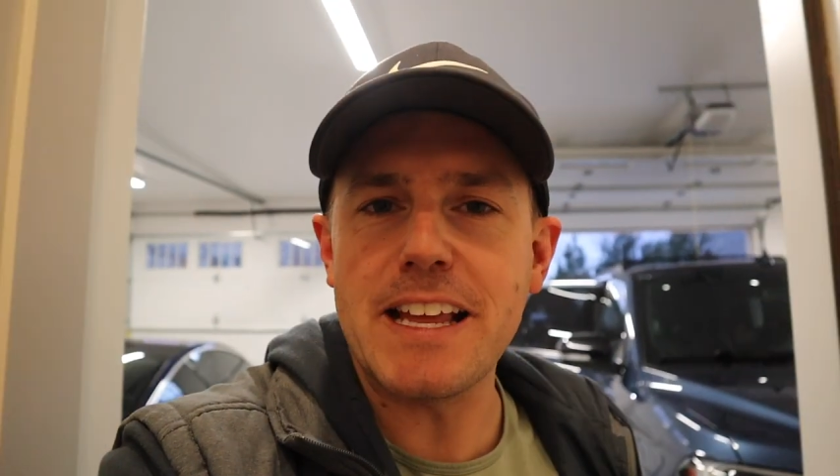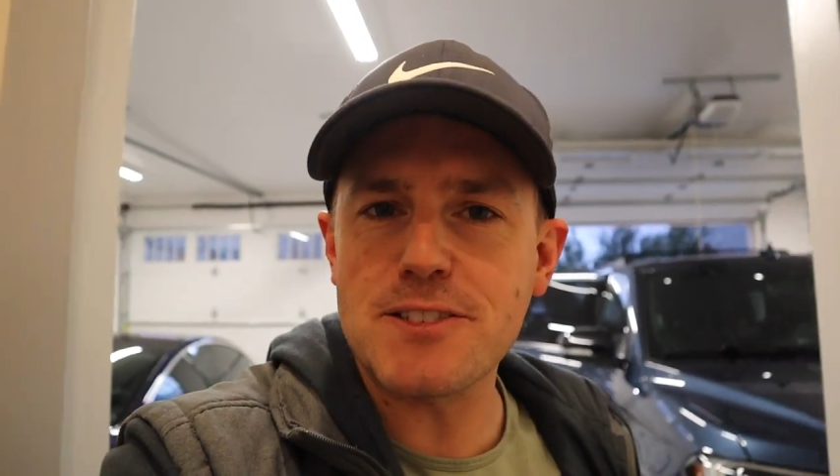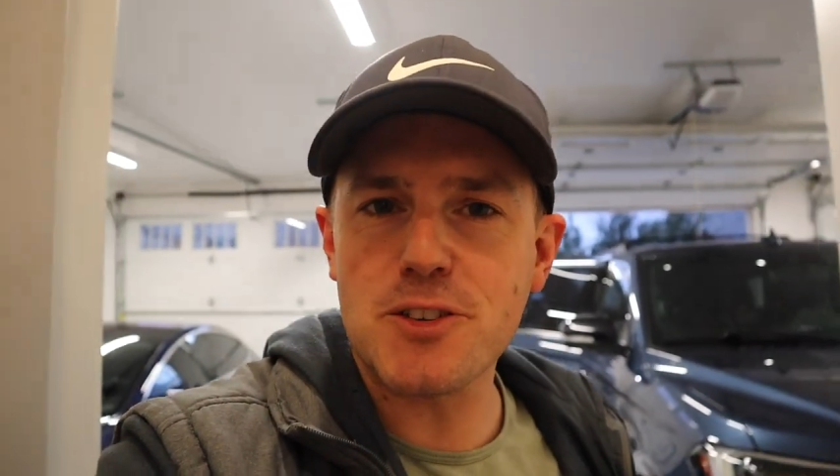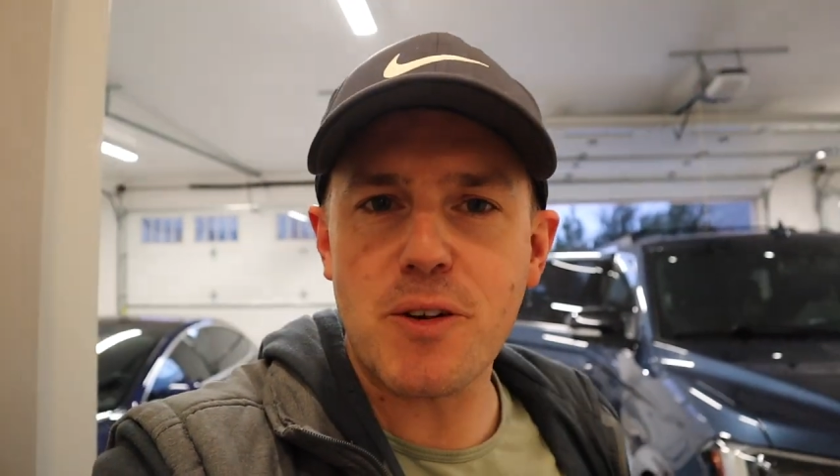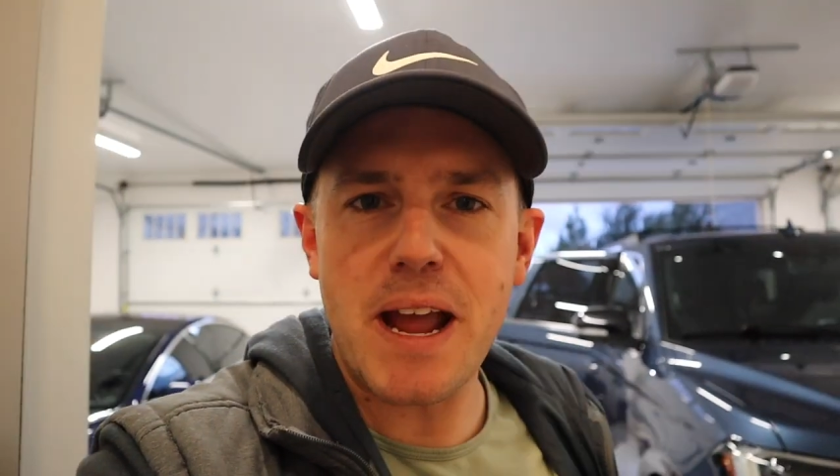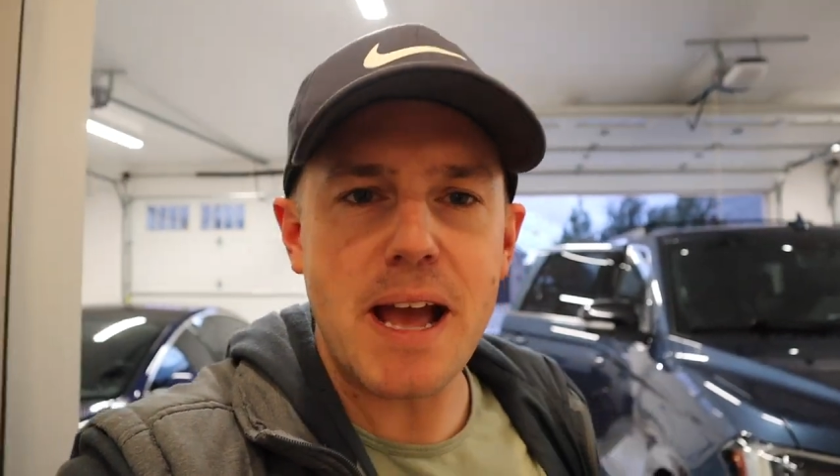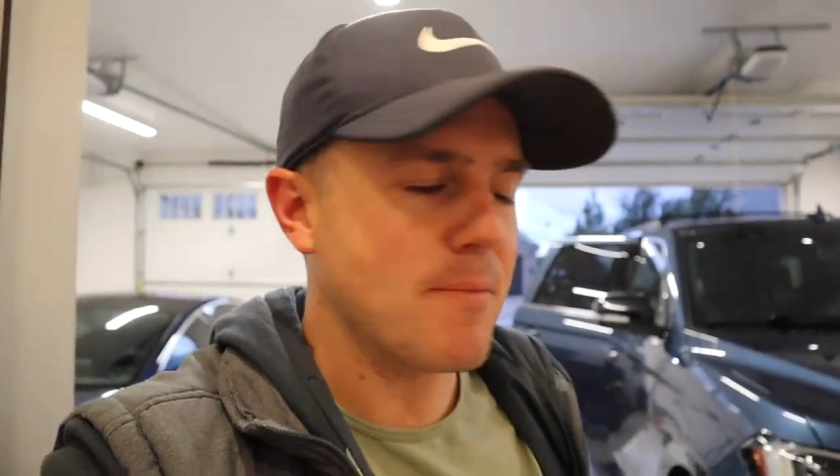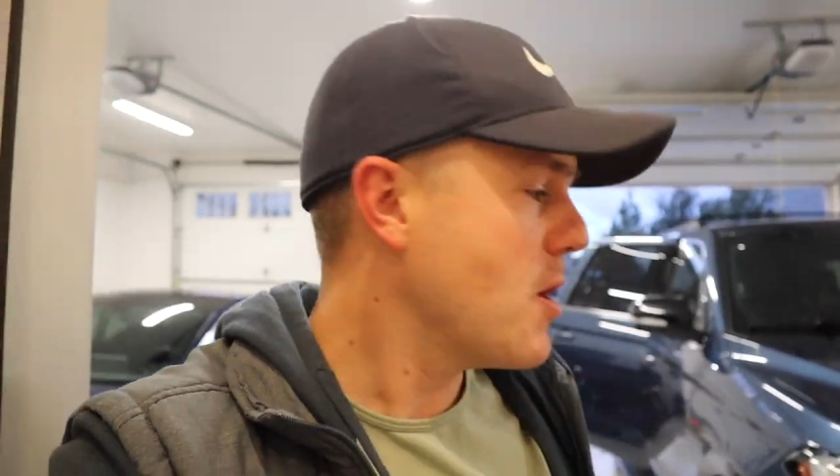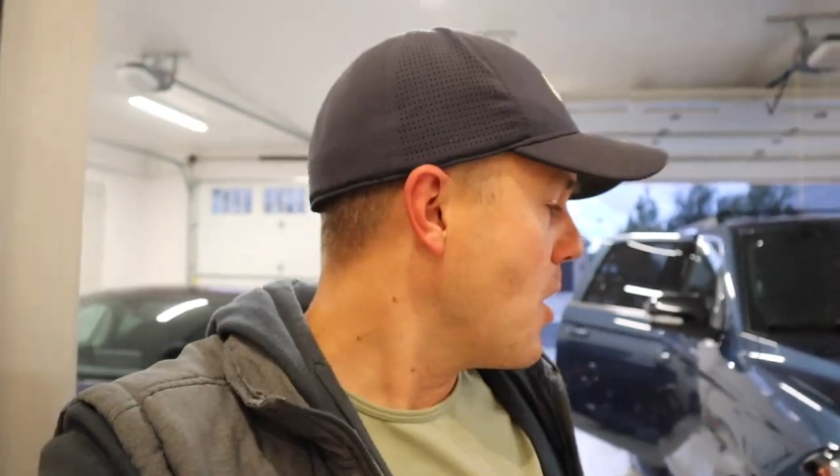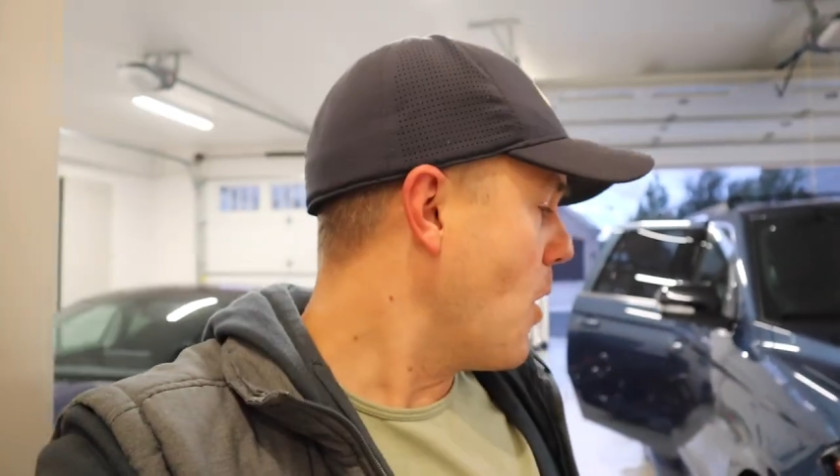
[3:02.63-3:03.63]

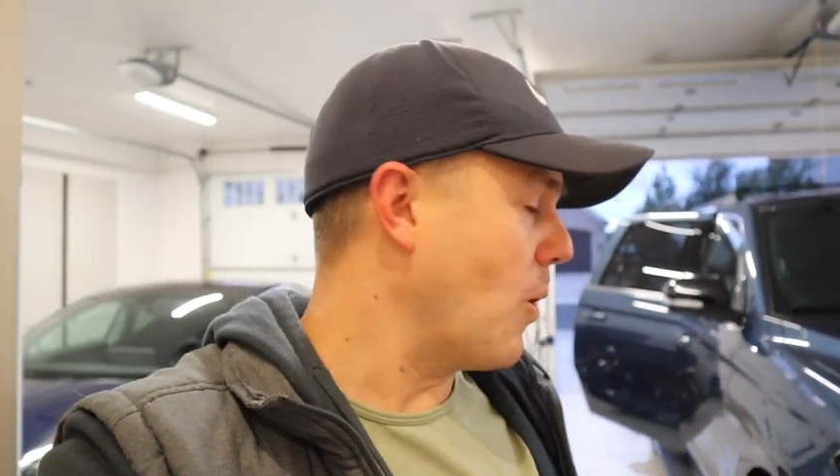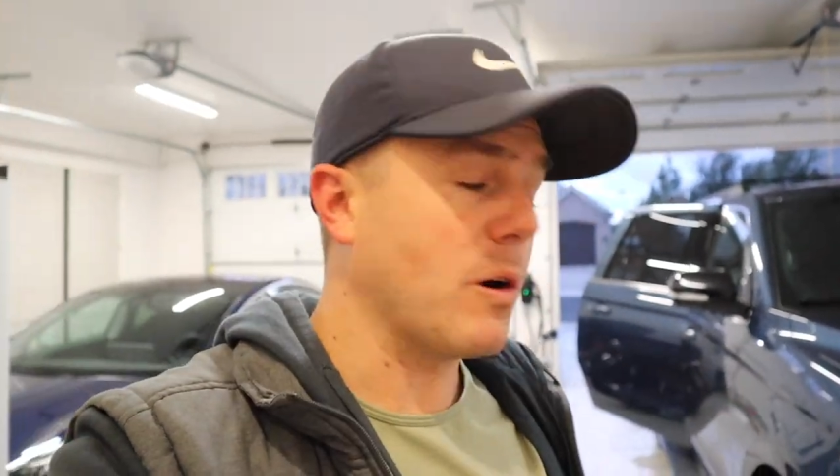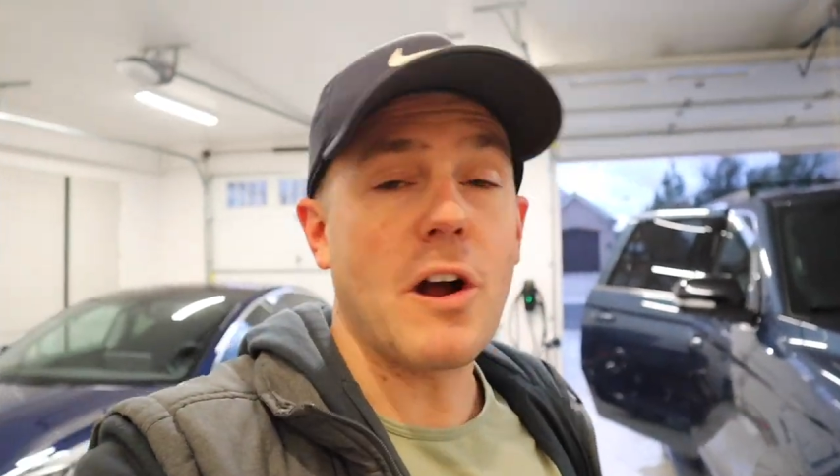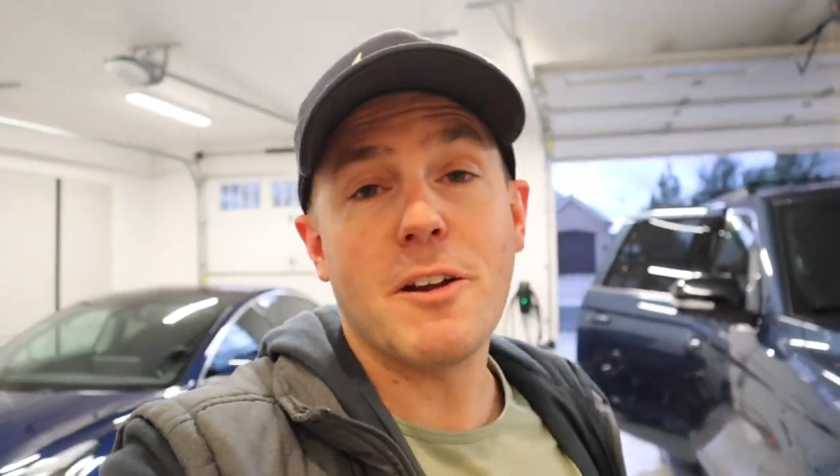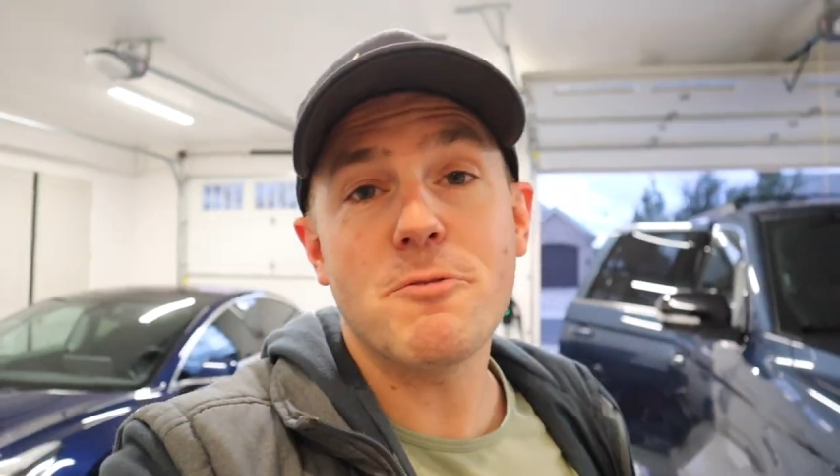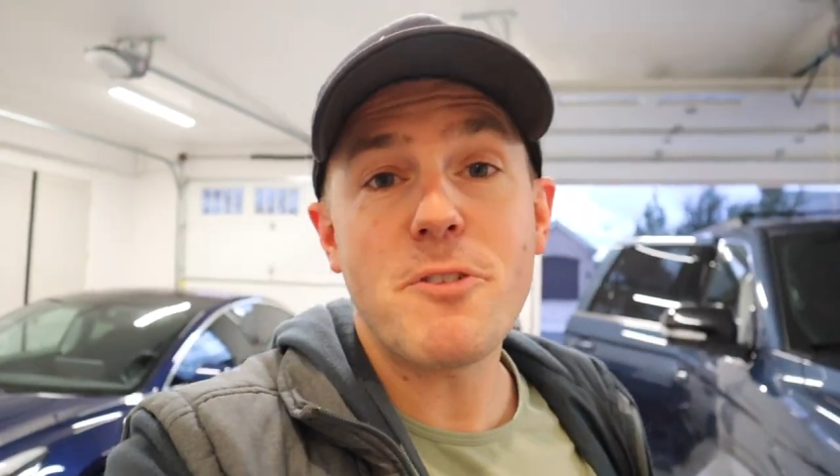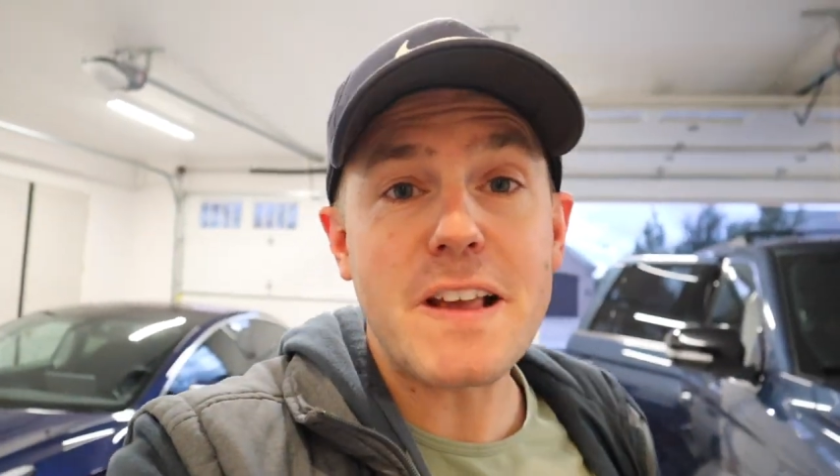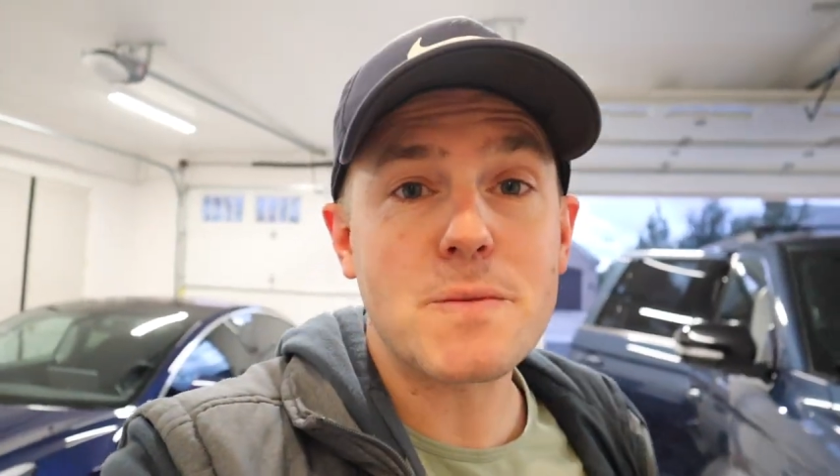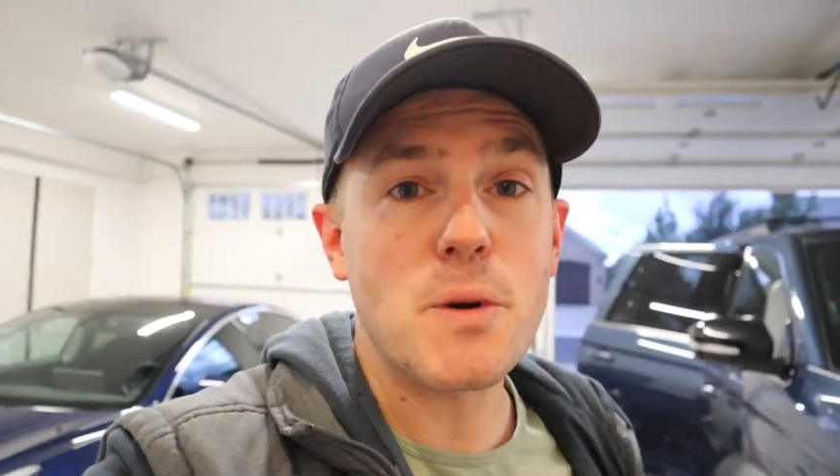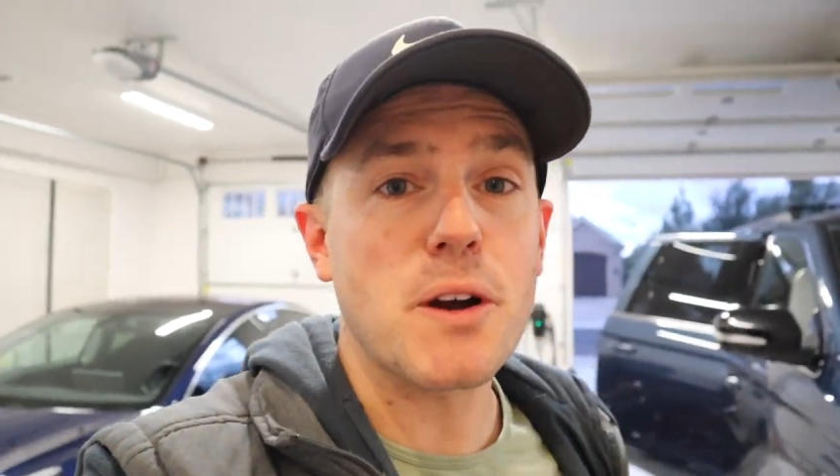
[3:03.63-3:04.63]
Instagram, or on
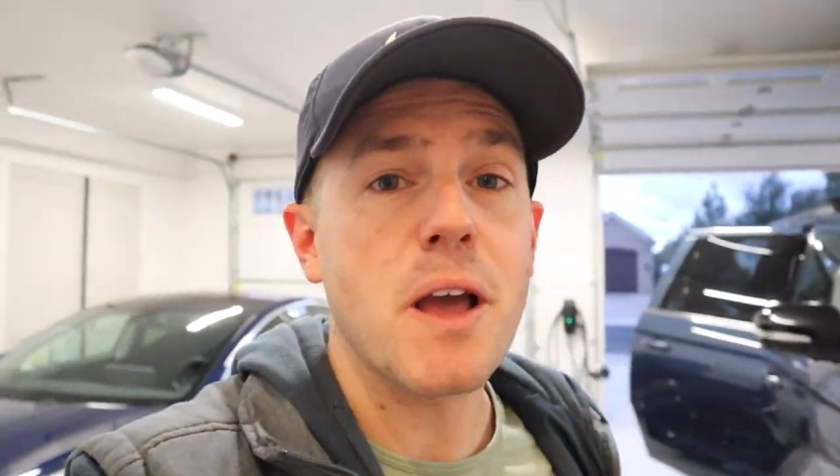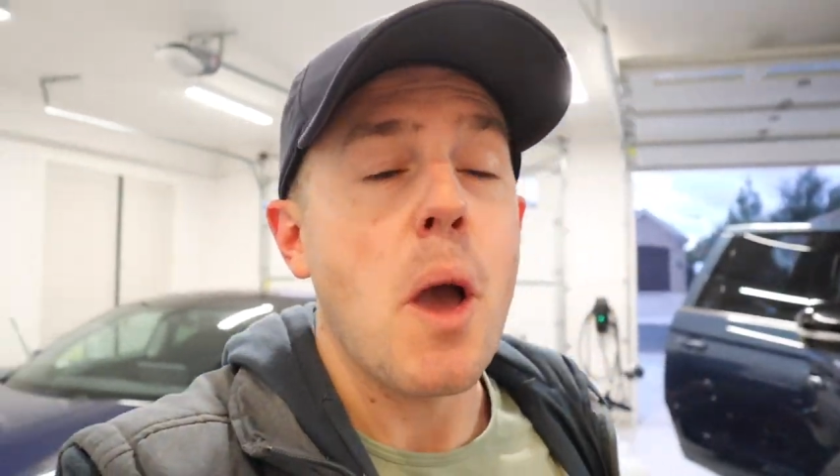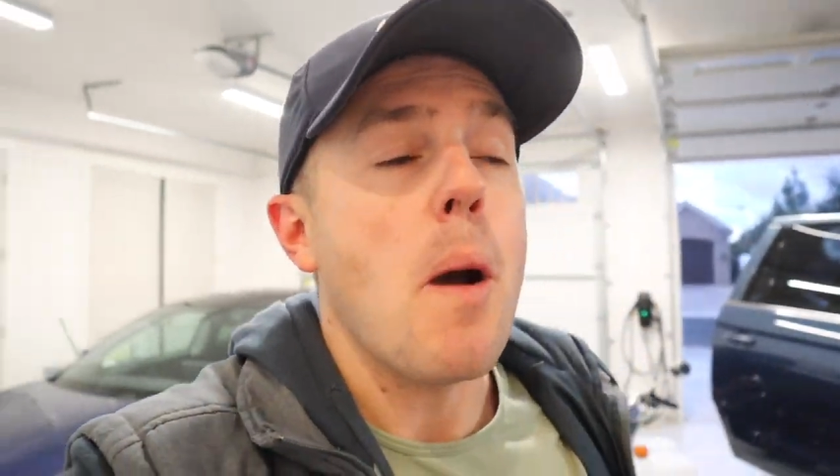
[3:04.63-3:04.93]
Facebook,